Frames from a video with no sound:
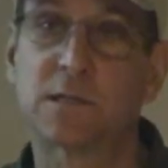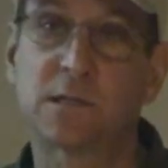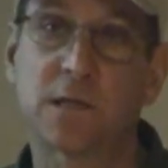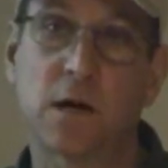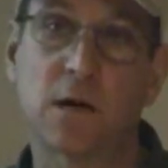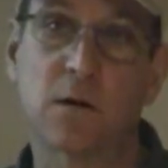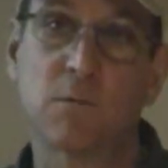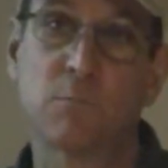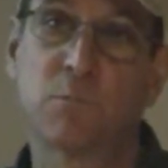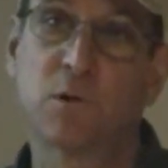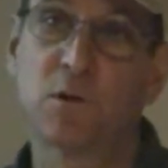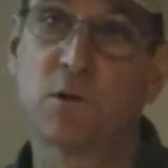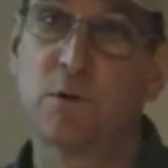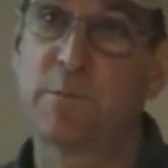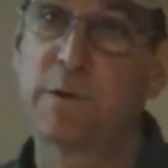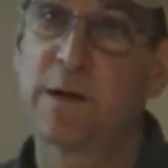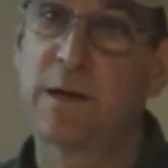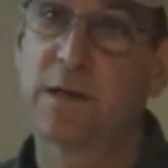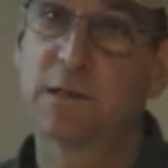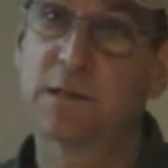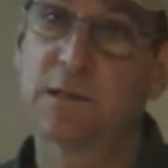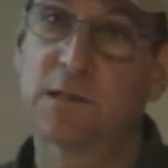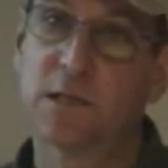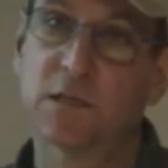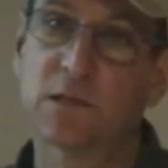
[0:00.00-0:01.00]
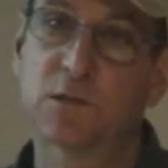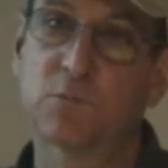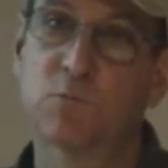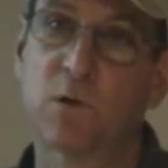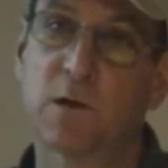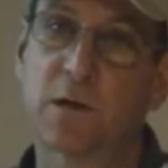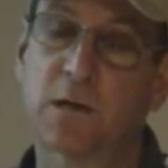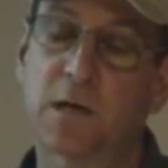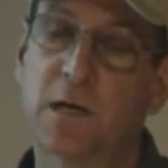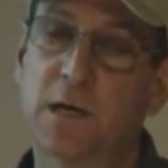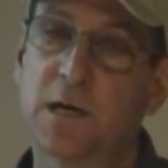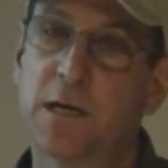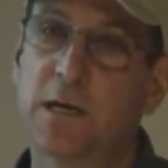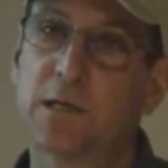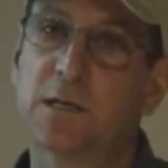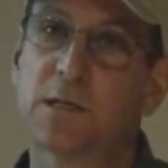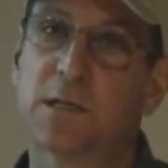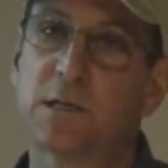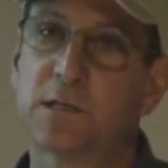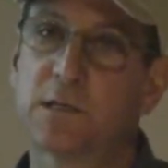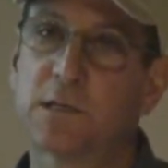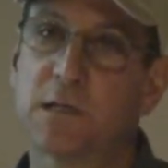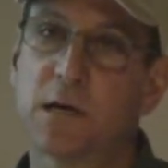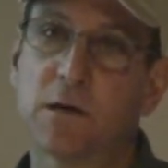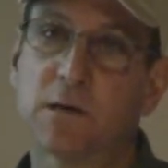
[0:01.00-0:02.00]
to start blooming just when
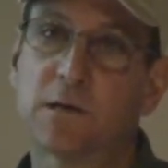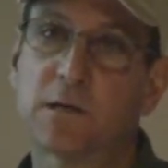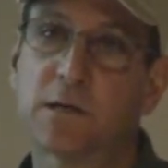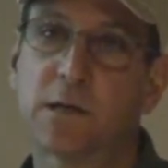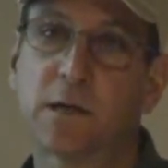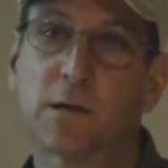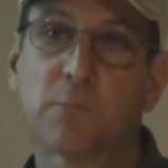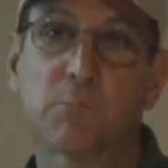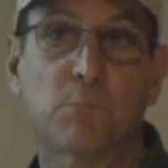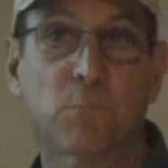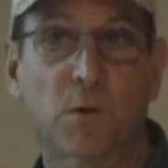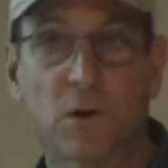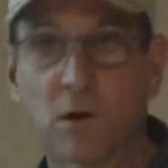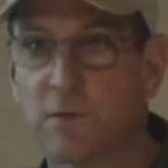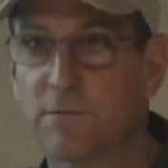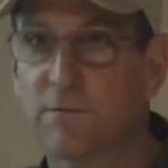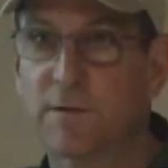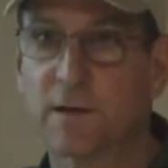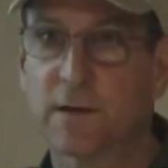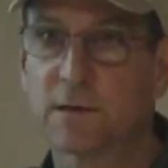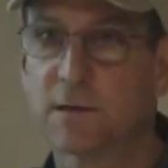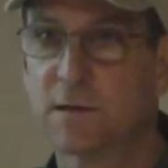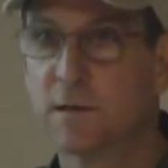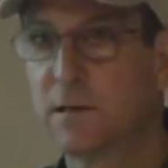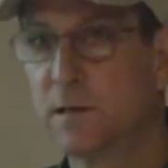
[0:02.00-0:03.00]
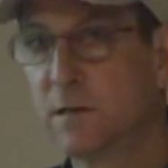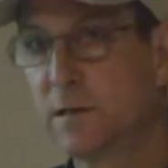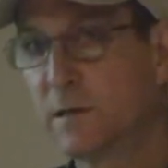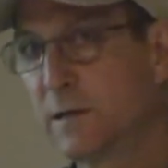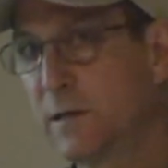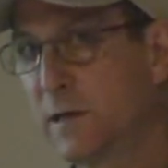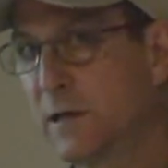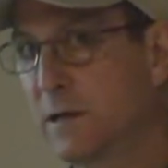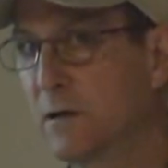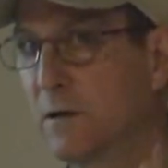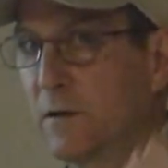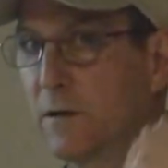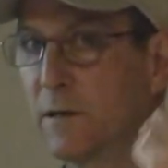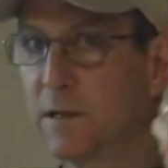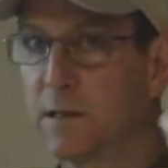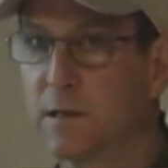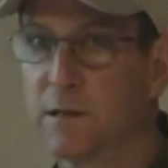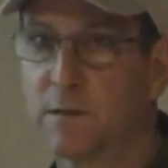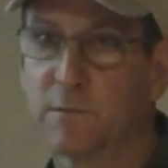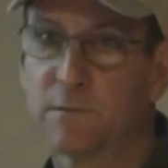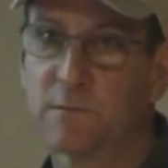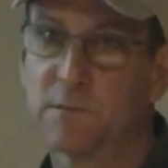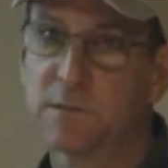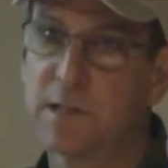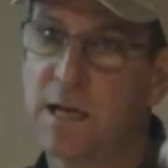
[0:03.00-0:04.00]
conditions start to get perfect. You know, the,
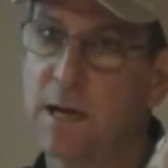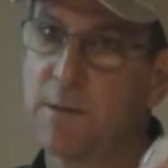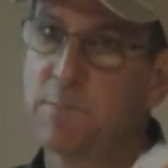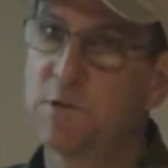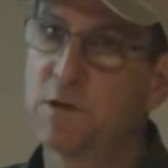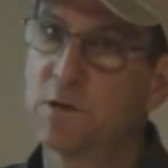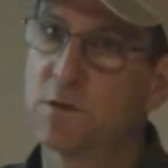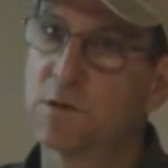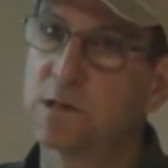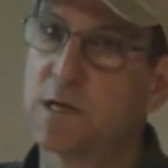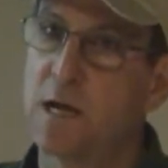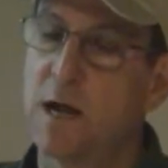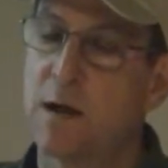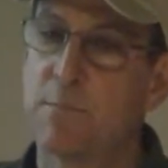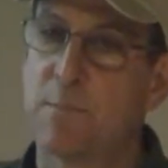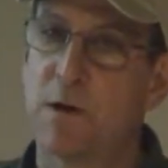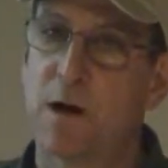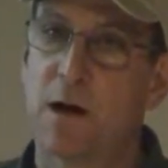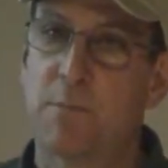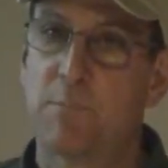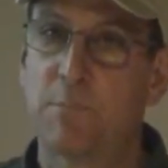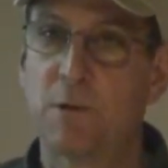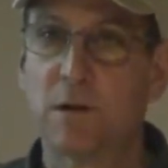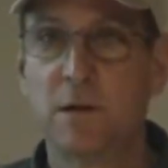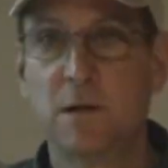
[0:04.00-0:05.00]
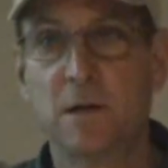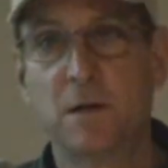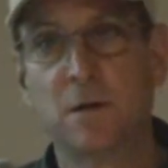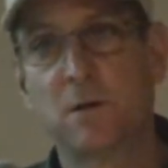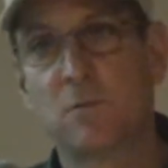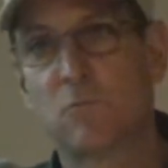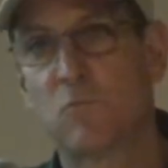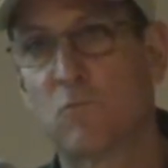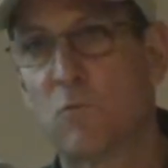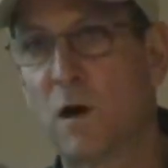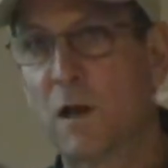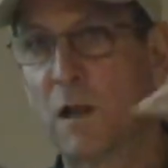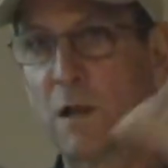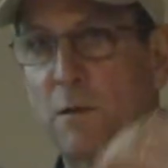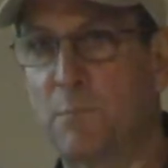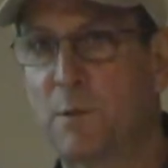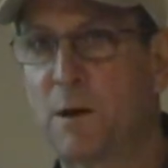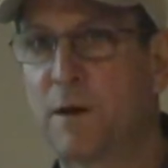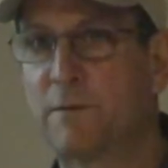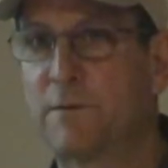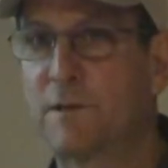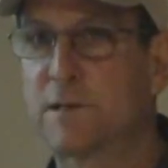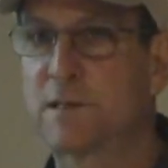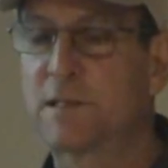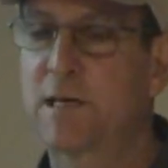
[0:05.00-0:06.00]
the temperatures come up well
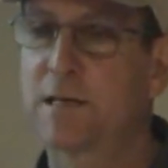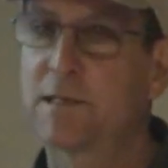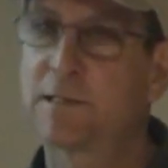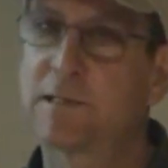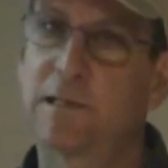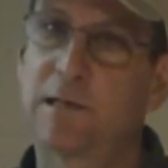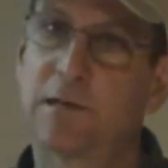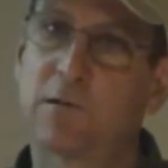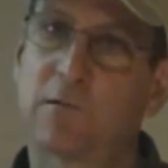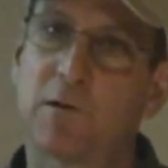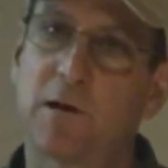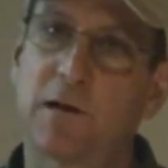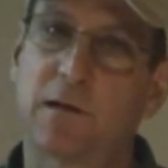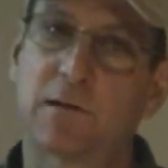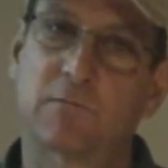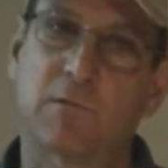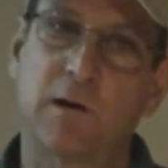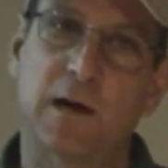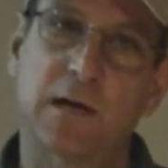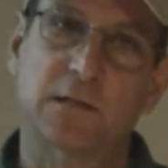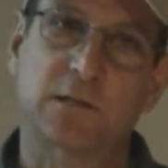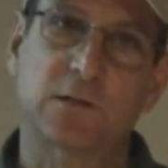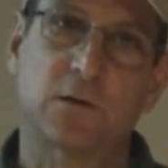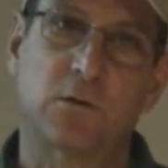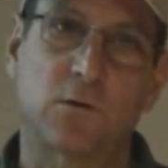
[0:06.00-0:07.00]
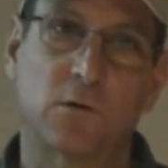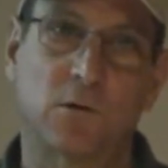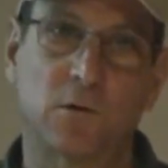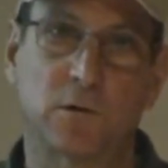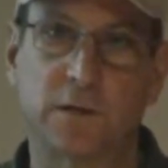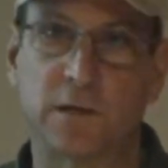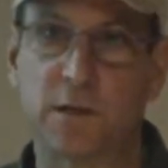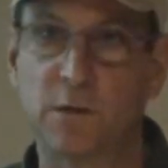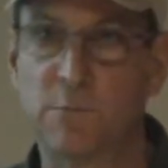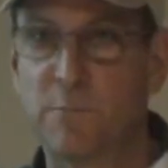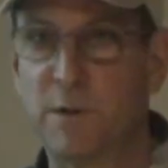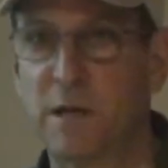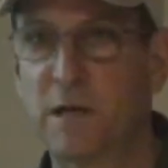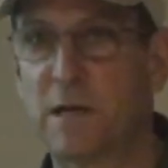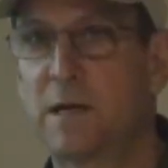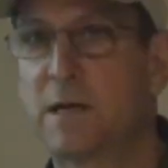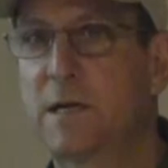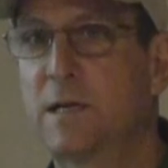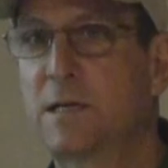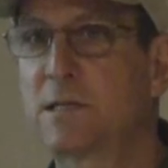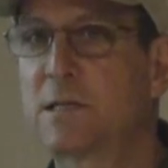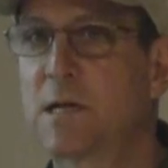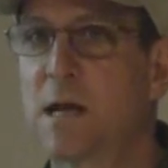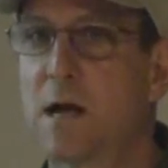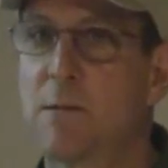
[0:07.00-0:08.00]
above the 60 degree threshold,
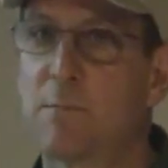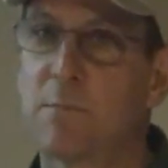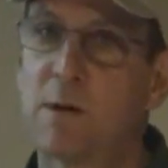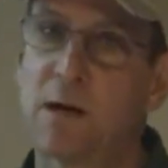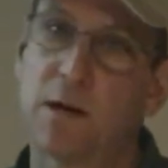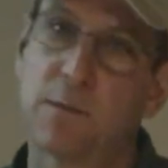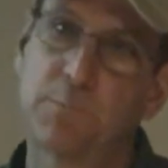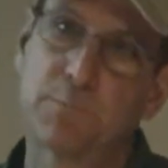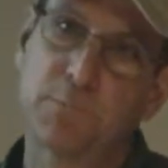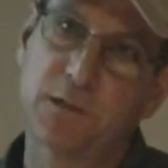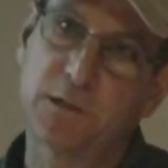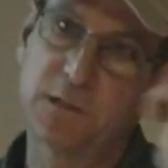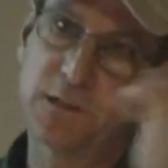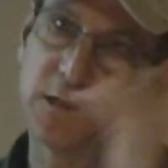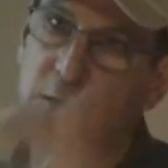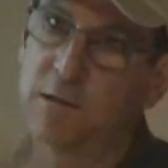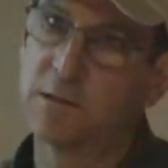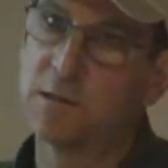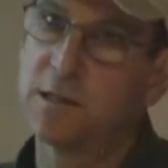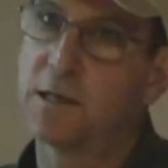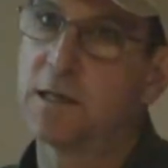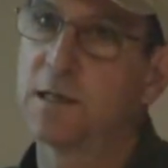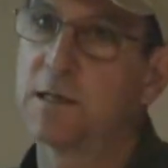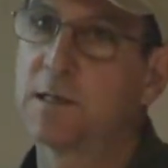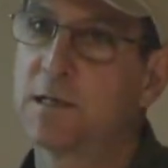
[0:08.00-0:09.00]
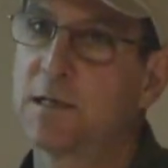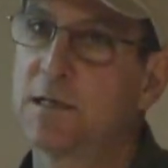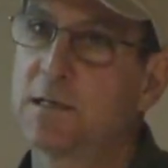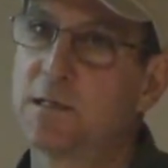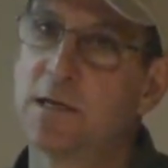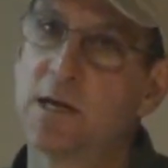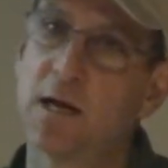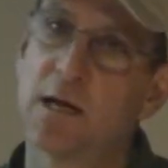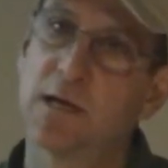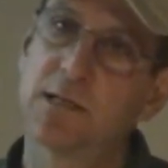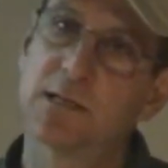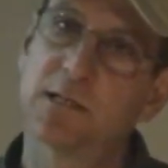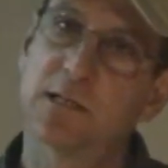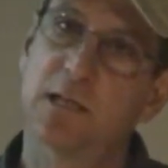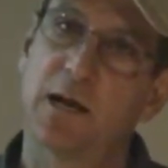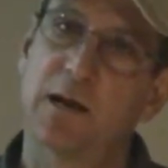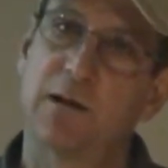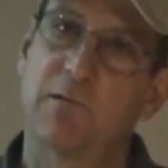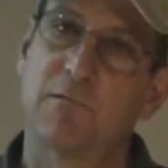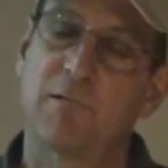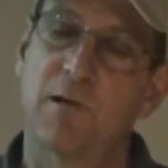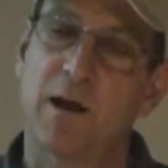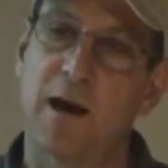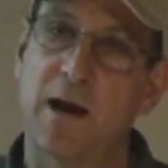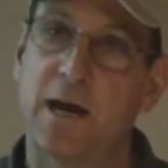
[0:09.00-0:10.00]
humidities come up, you start to get these nice
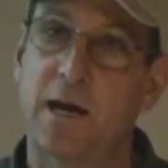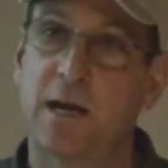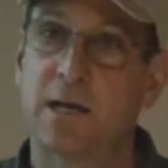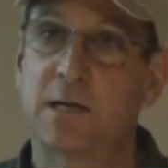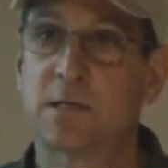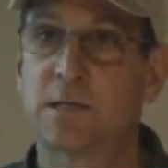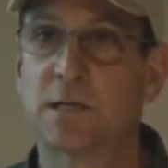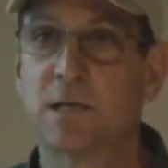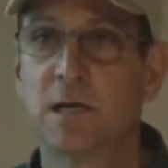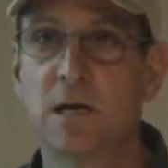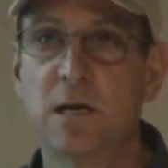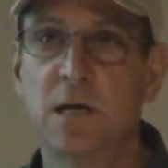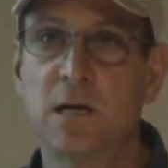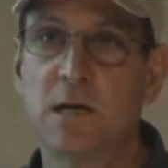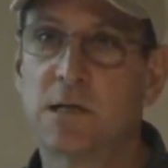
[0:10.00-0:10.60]
light rains.